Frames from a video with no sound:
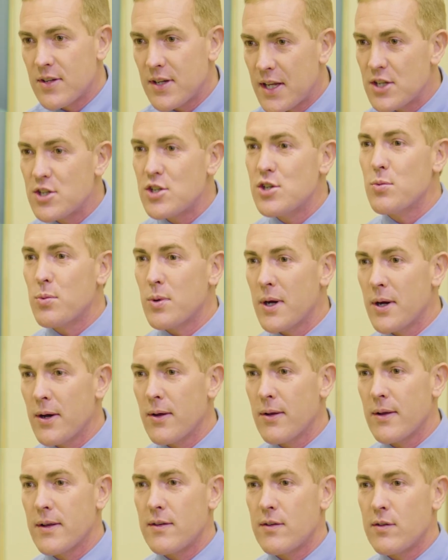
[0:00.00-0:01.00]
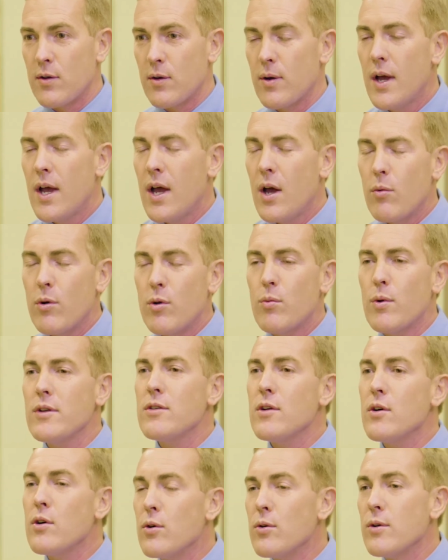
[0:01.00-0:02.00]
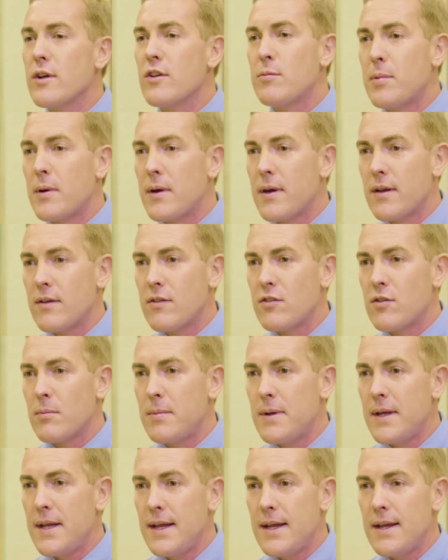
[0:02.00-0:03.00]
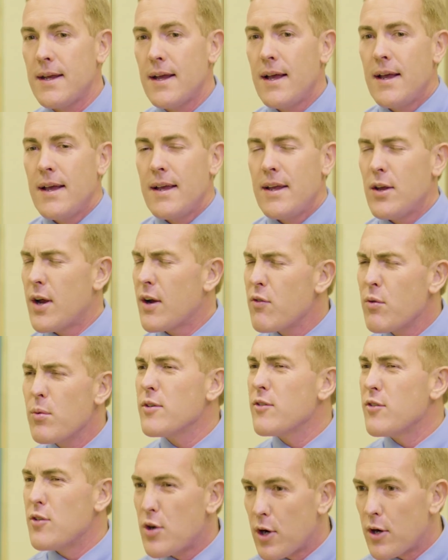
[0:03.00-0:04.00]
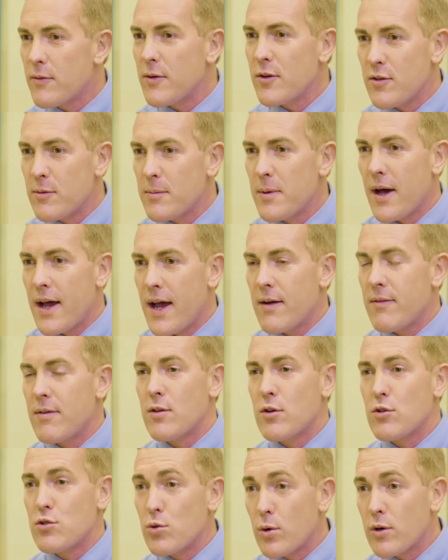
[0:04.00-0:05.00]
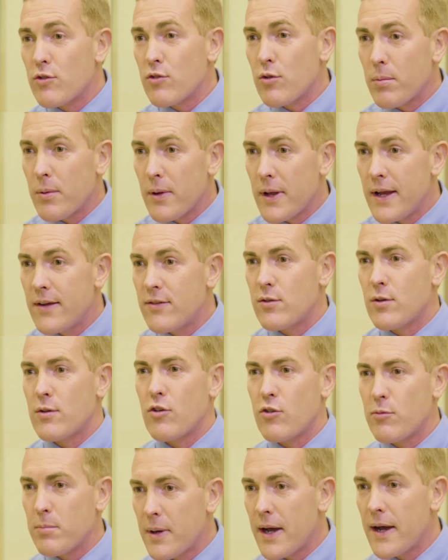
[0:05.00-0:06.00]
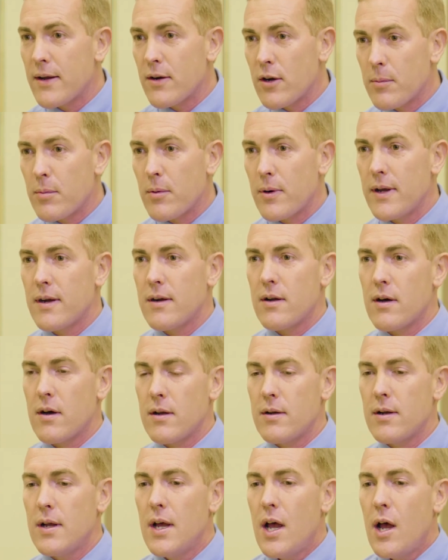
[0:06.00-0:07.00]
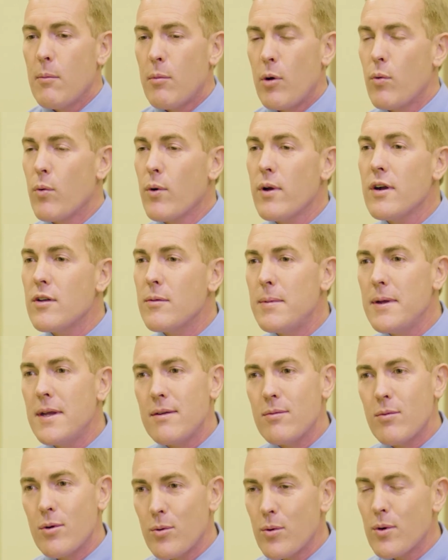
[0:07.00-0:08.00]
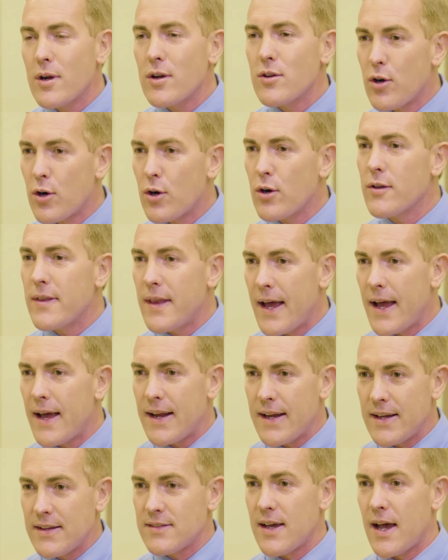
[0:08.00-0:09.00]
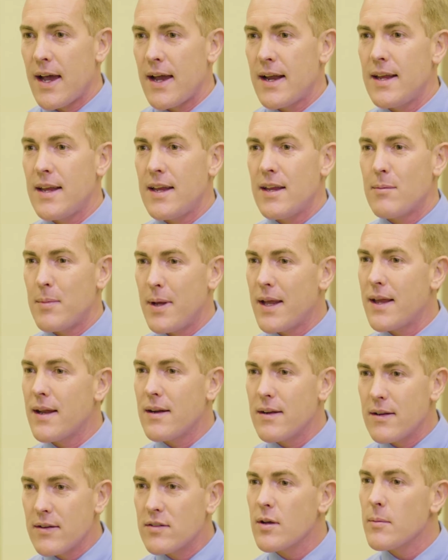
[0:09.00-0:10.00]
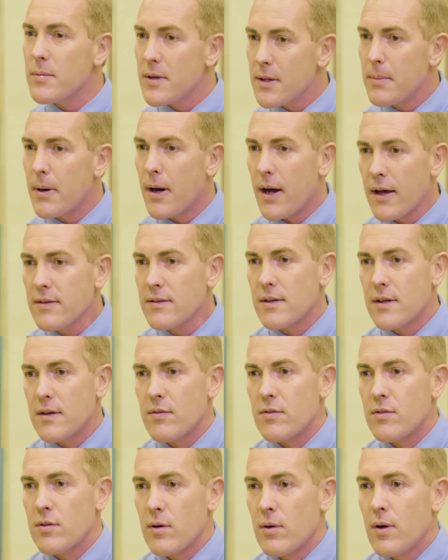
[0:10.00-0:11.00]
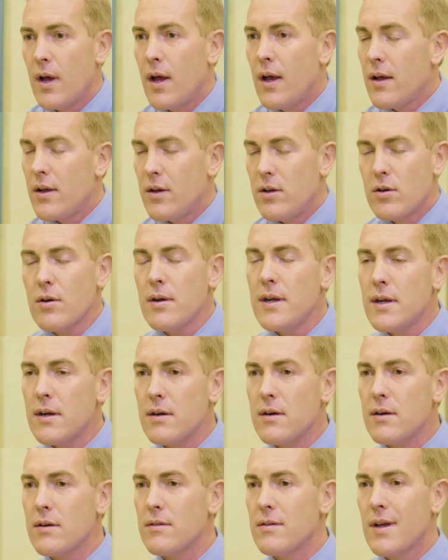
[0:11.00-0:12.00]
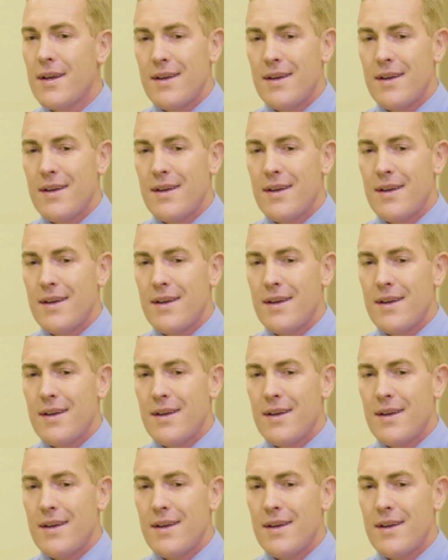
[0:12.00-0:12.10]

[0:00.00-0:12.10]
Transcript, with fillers: to get you well. And so we want the whole experience experience to be, you know, everyone's nervous about having their joints replaced or their spine operated on. We want it to be, we want to turn that anxiety and make it into something positive. So you're here